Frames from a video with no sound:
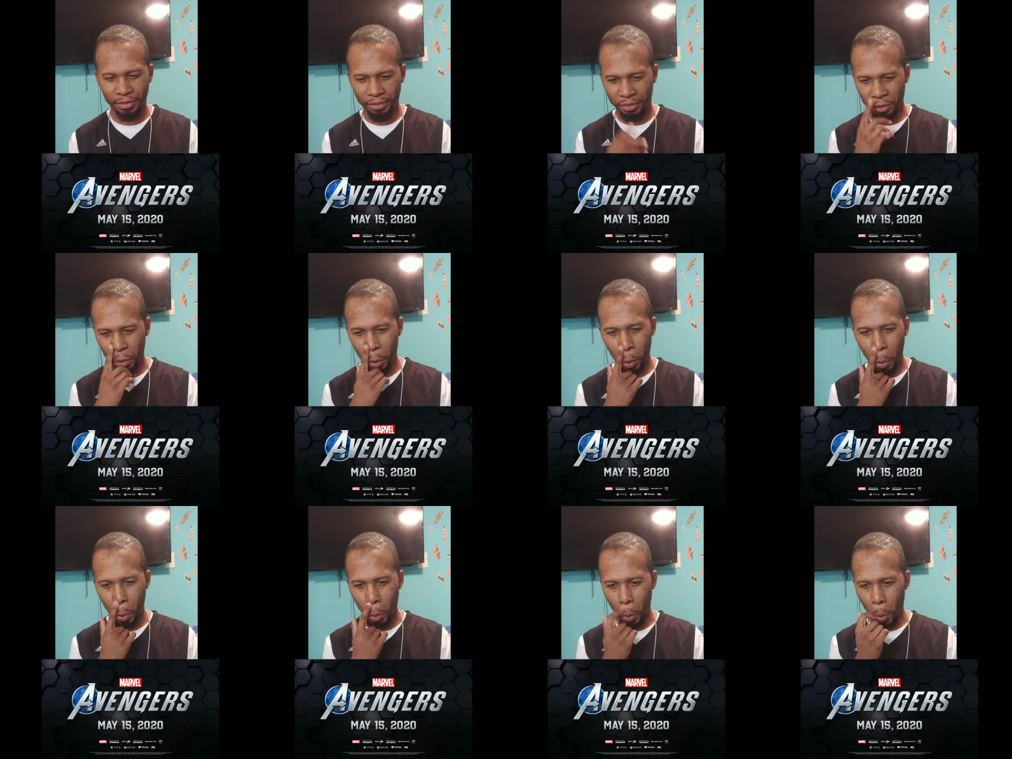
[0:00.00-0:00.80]

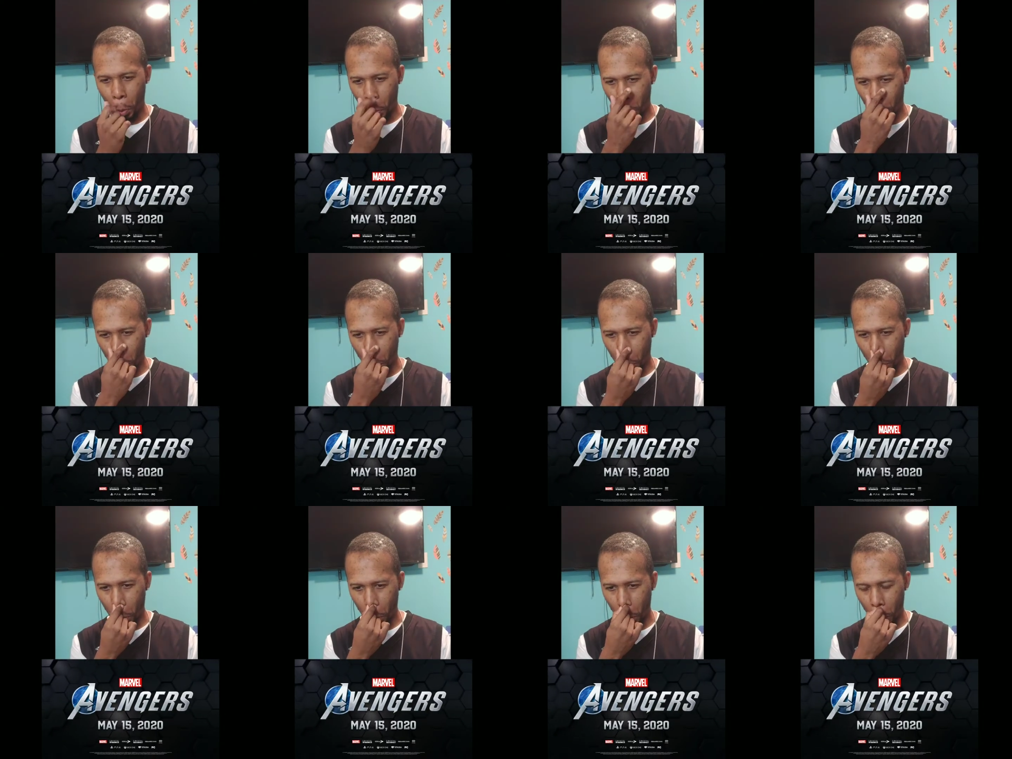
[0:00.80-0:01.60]

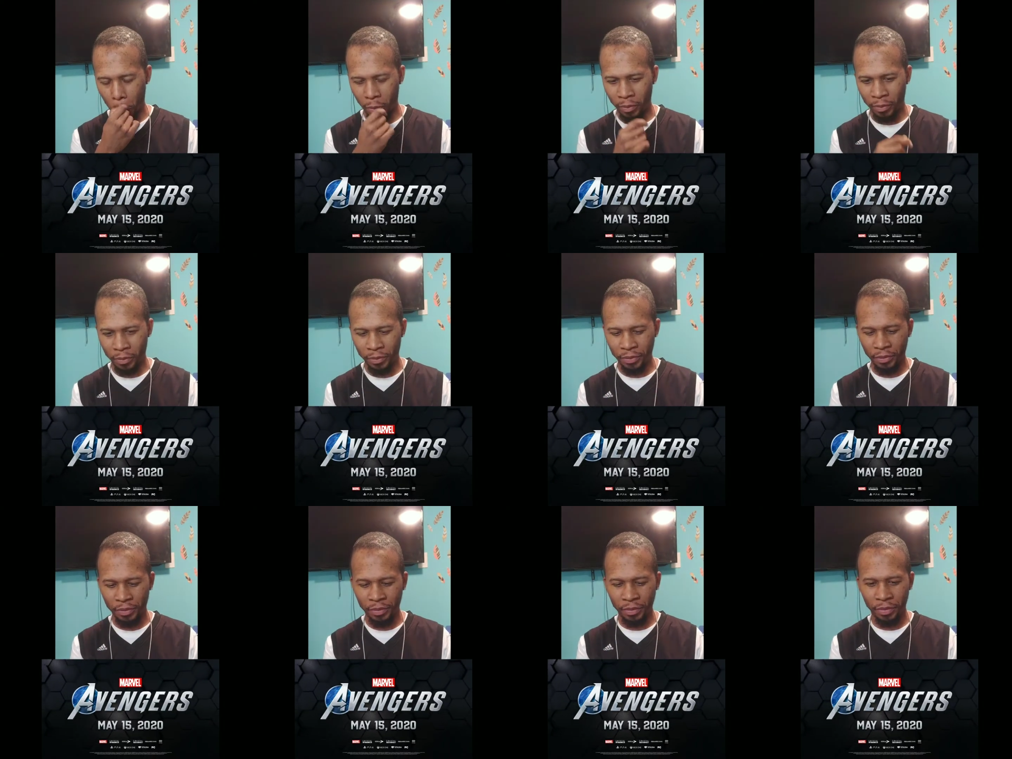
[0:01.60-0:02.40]

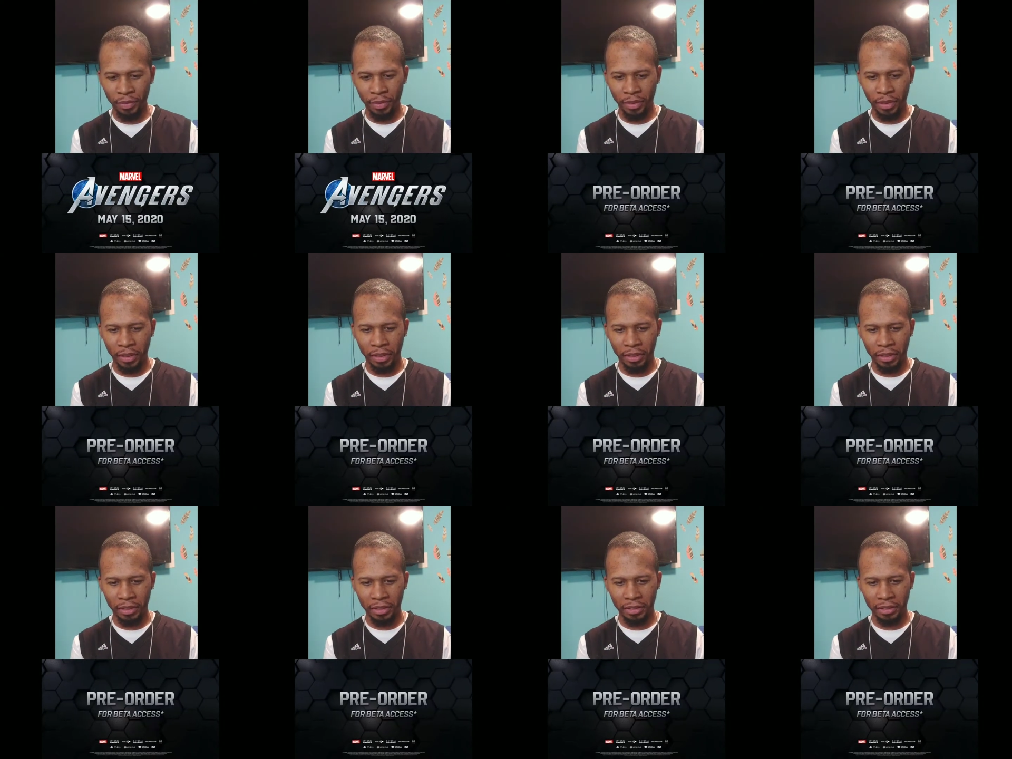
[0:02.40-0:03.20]

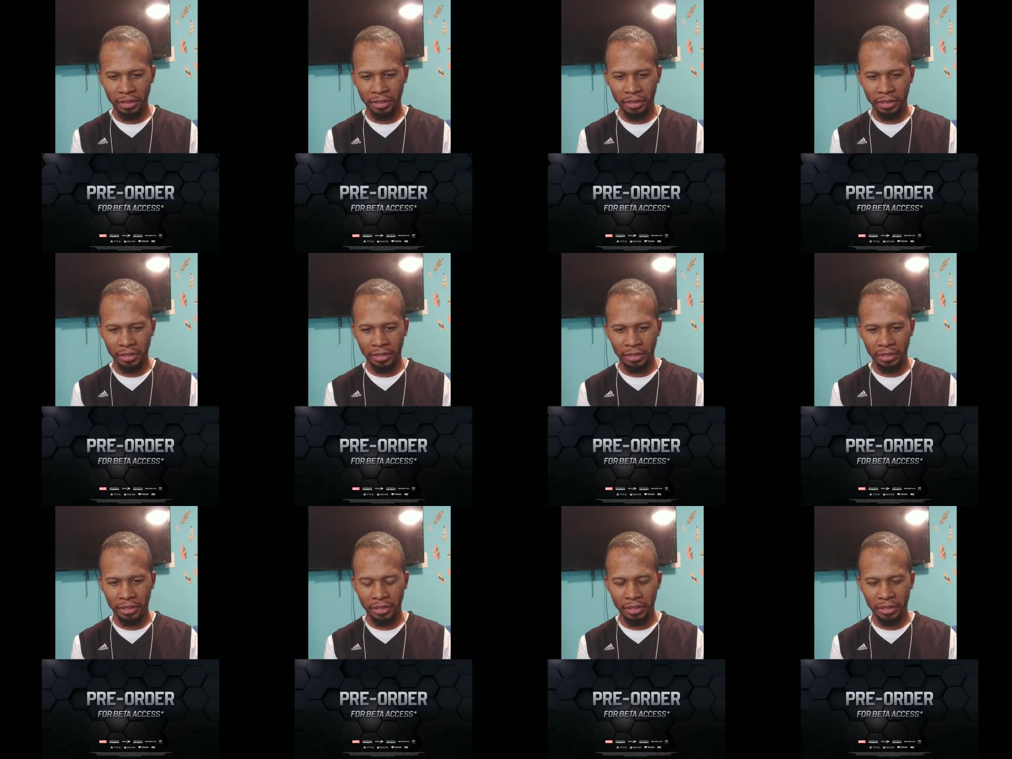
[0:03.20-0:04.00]

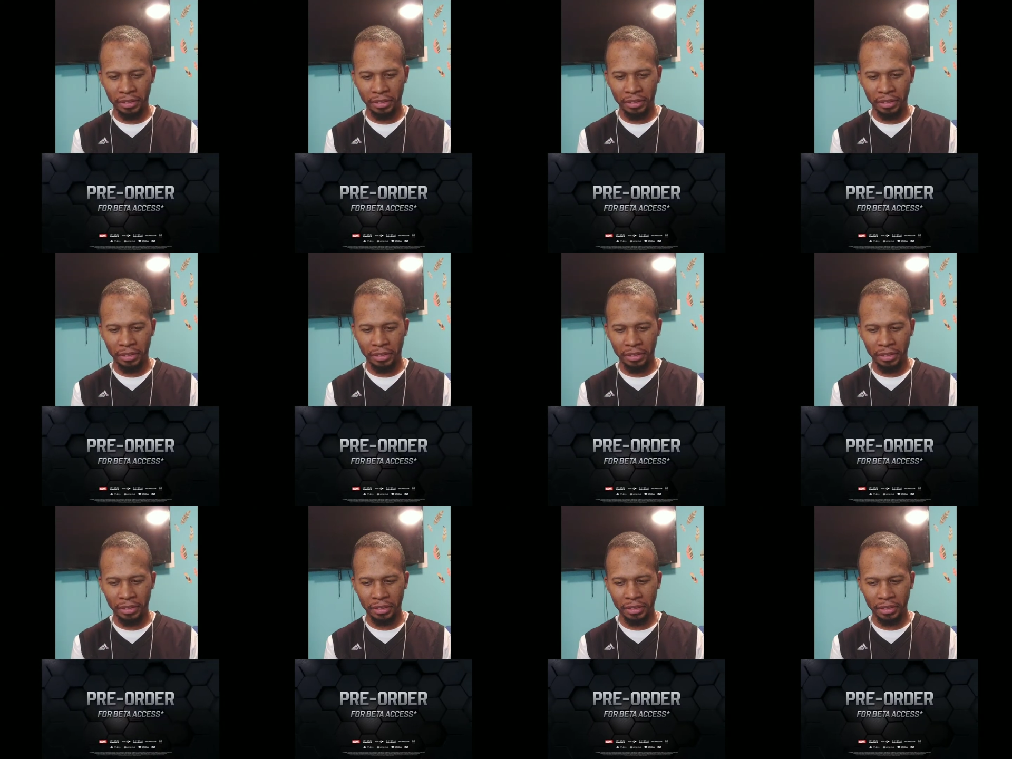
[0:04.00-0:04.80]

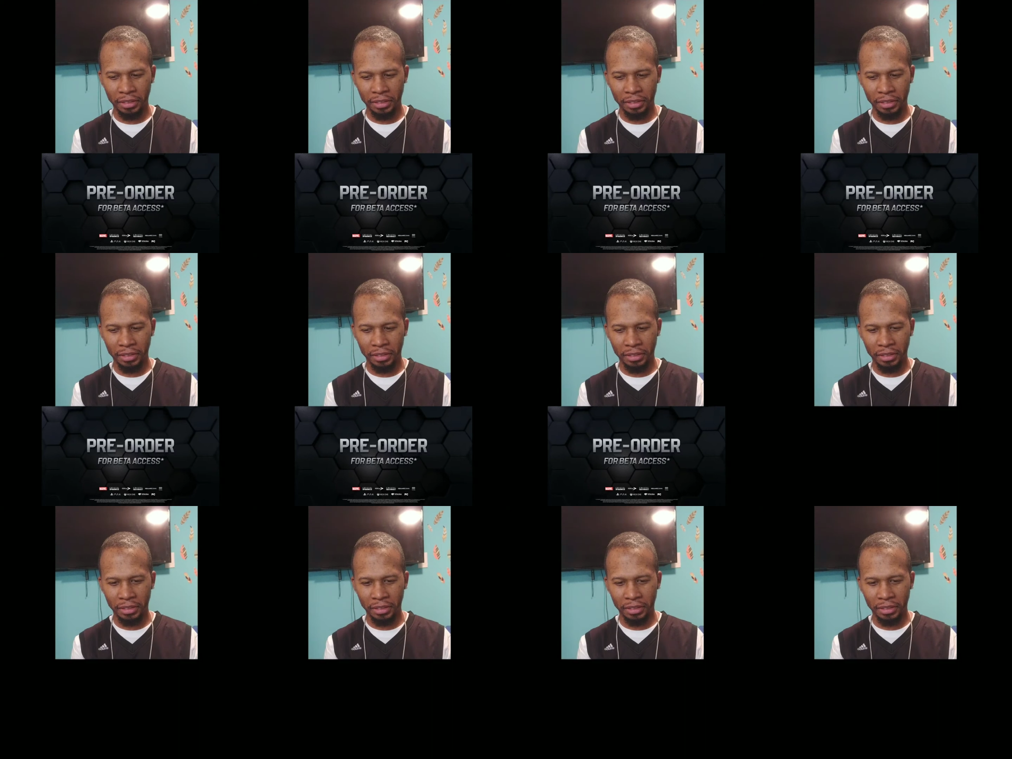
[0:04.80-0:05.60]

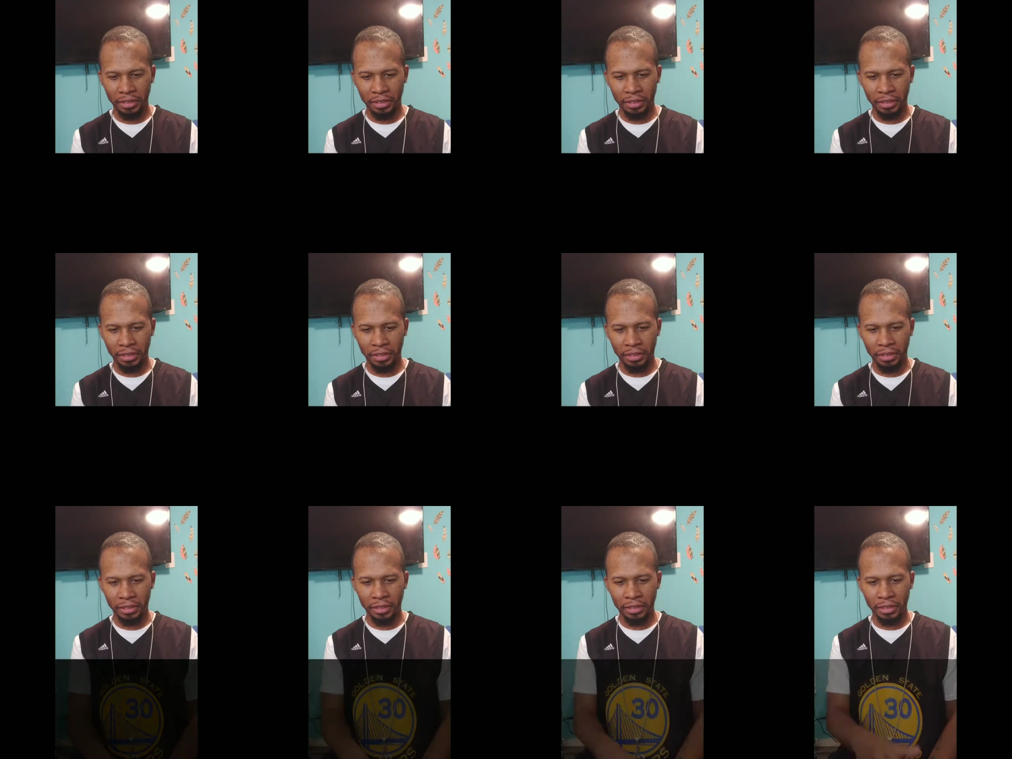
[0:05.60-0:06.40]
No one is speaking in this clip.